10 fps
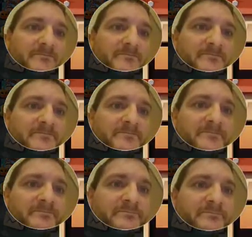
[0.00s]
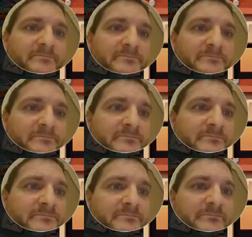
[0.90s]

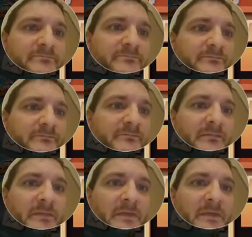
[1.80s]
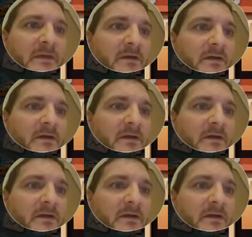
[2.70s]
(silence)